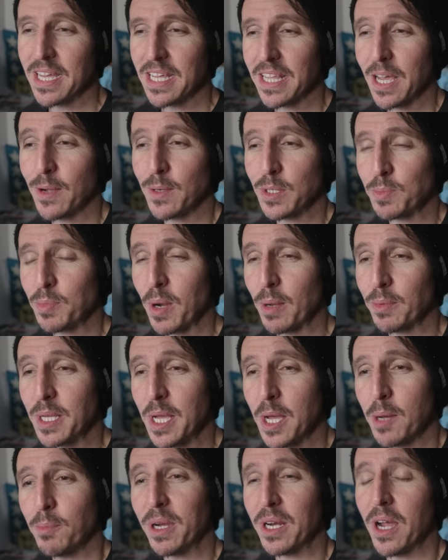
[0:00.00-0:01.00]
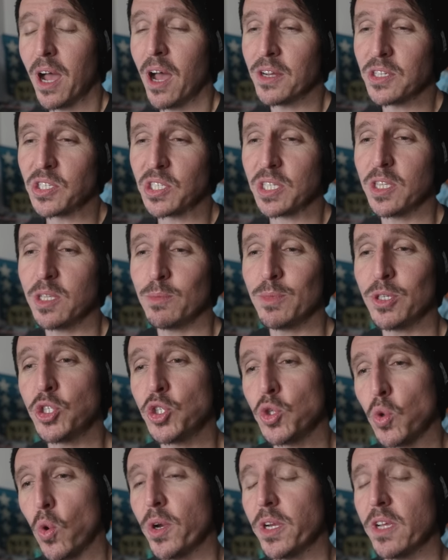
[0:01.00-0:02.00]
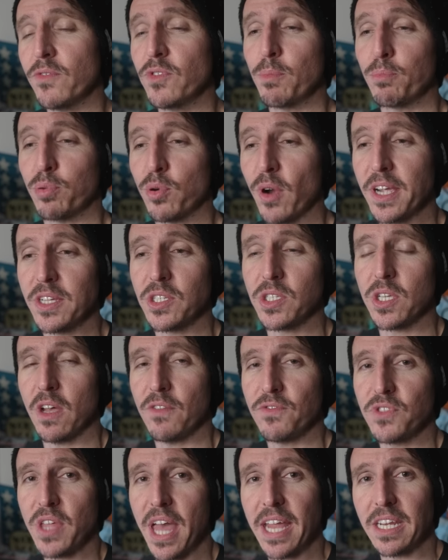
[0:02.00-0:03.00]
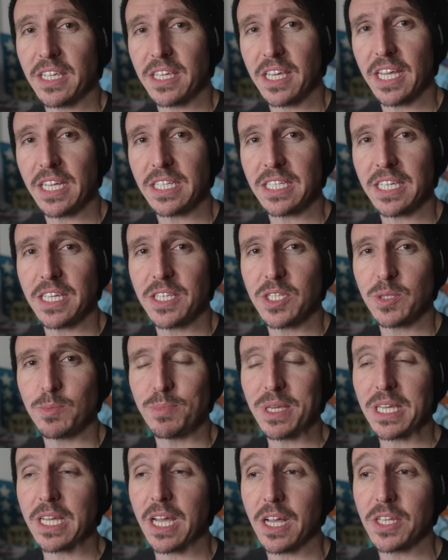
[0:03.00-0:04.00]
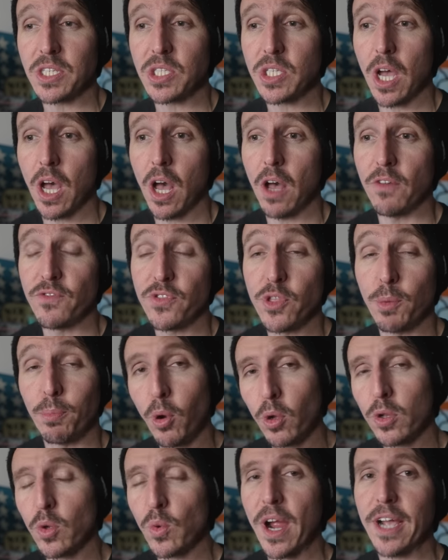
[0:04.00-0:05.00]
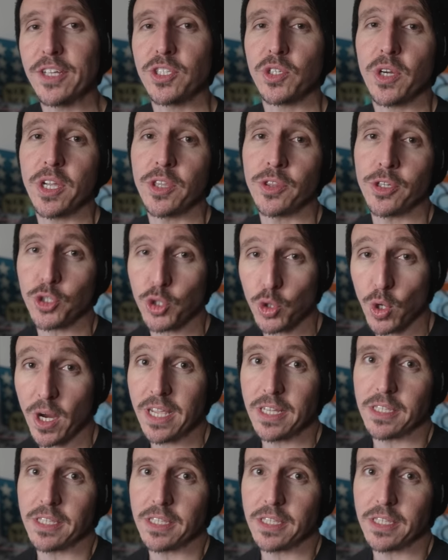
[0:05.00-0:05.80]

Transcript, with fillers: that was probably but honestly the majority of the price of that kit is because of the polarizer and the tray